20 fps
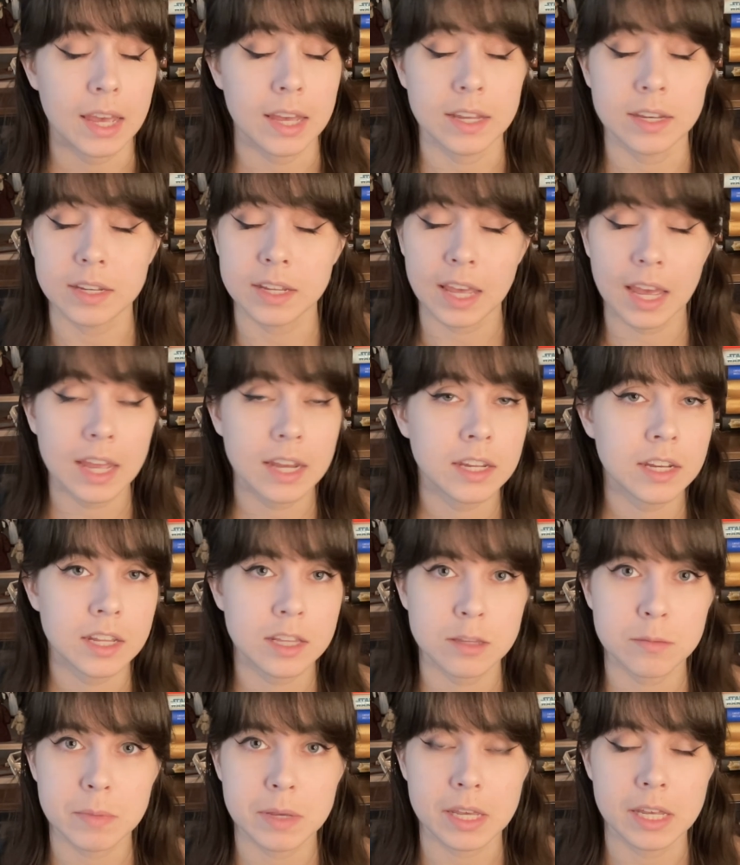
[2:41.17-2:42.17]
And Kanan
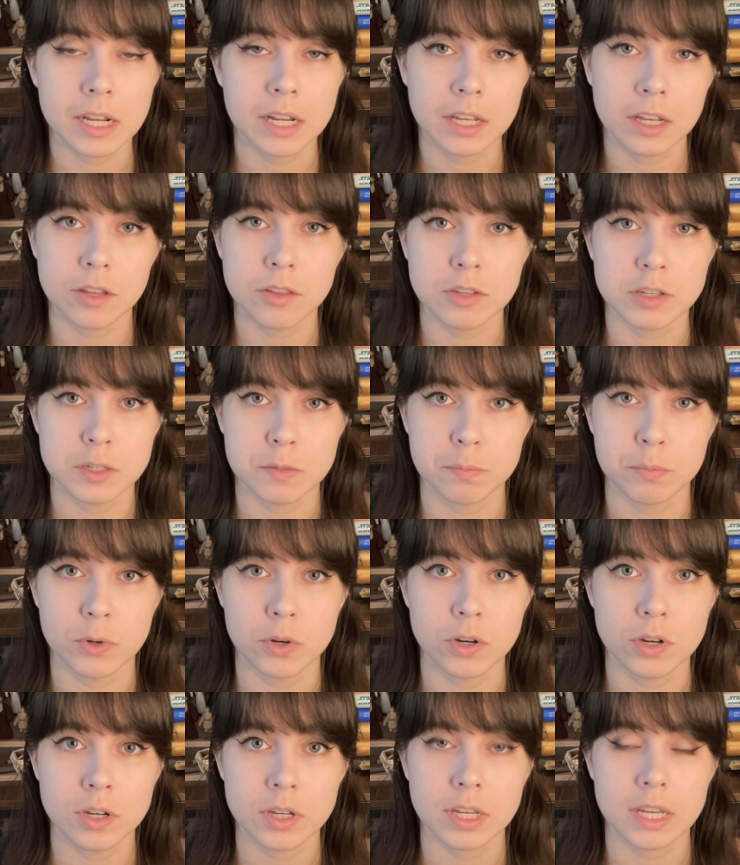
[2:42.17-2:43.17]
at the beginning of this
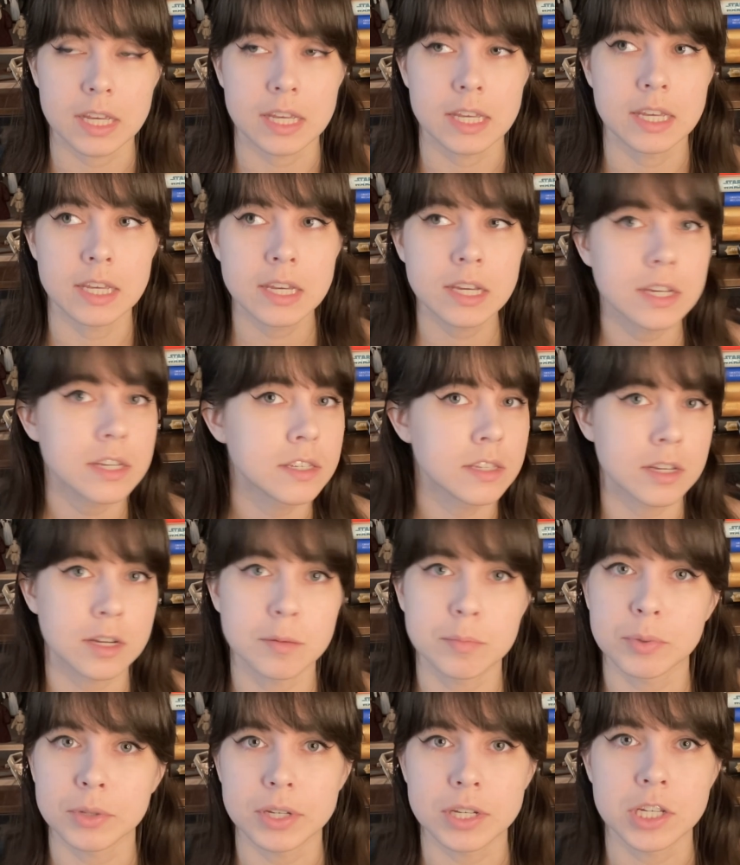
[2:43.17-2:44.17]
book, he is in a
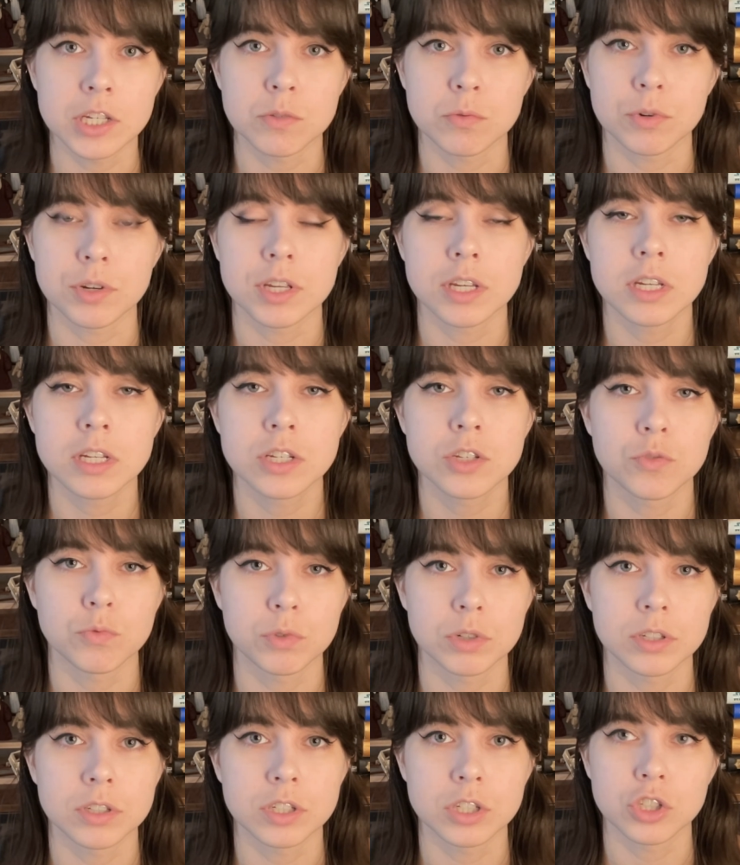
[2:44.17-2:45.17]
place where he is
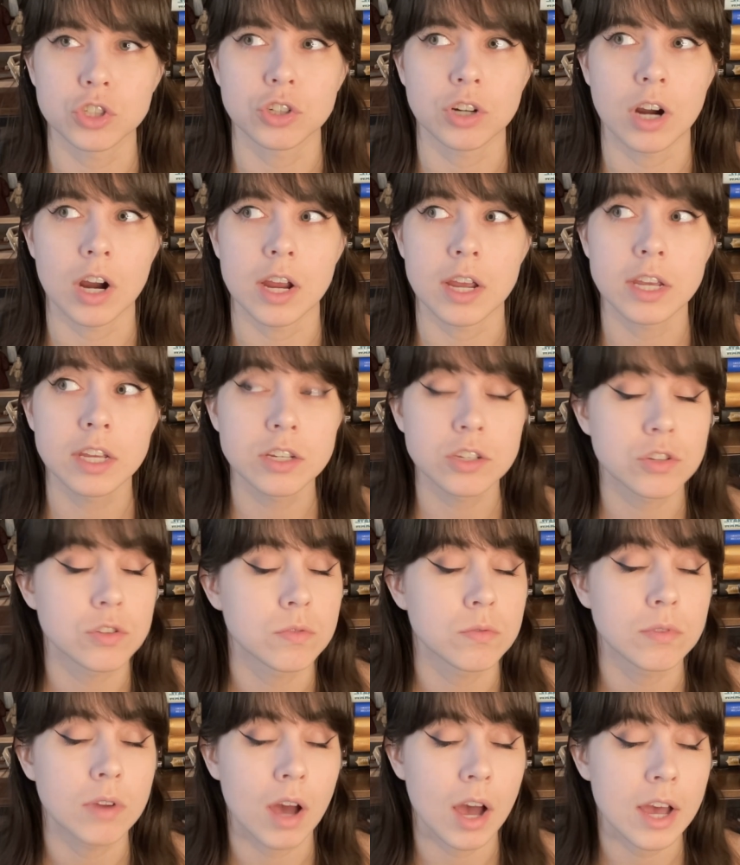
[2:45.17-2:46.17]
really trying
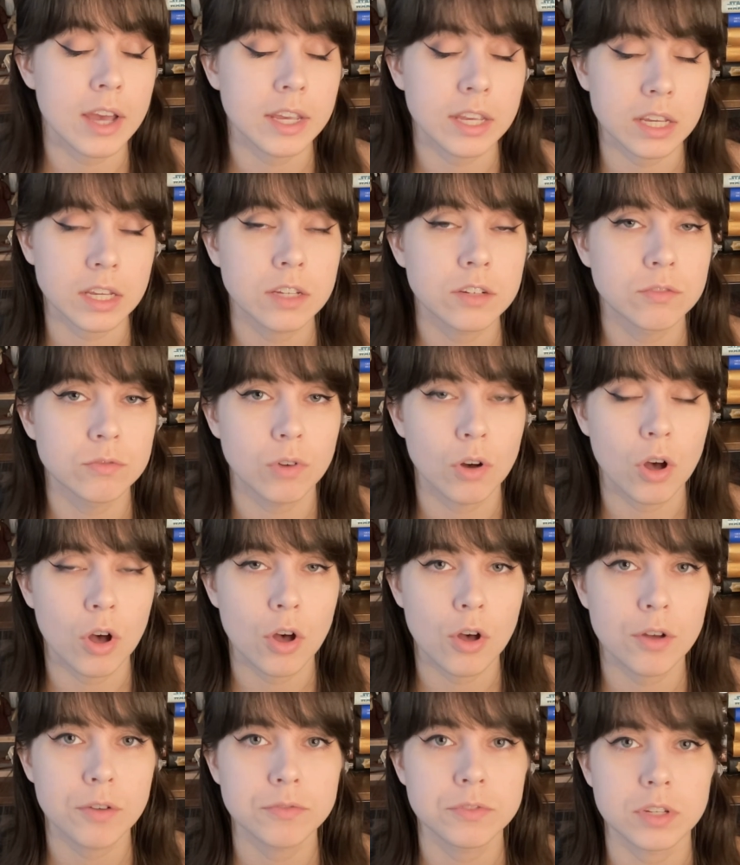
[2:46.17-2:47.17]
to not get
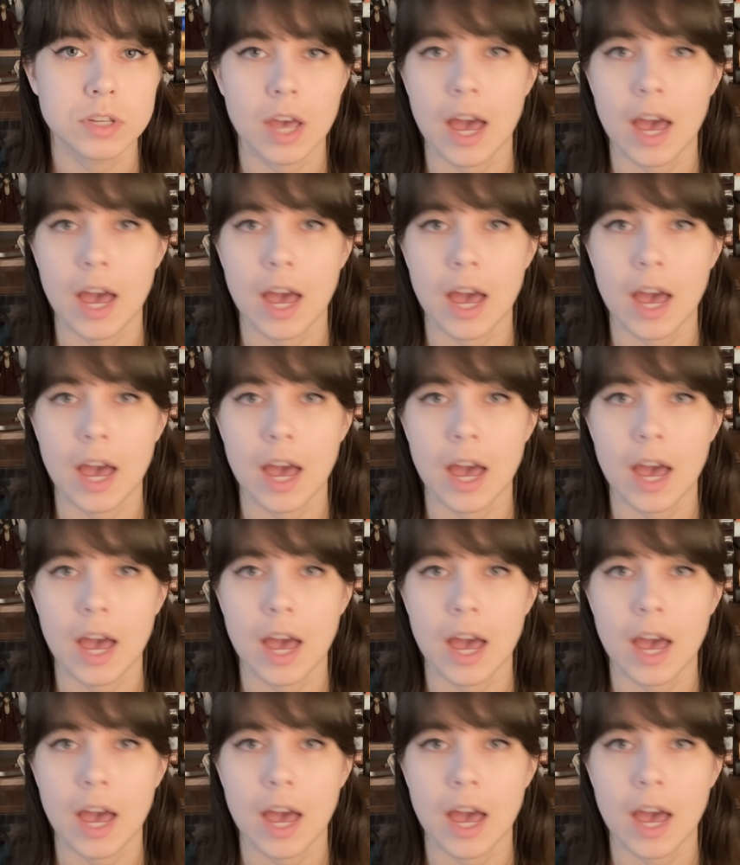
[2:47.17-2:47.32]
involved.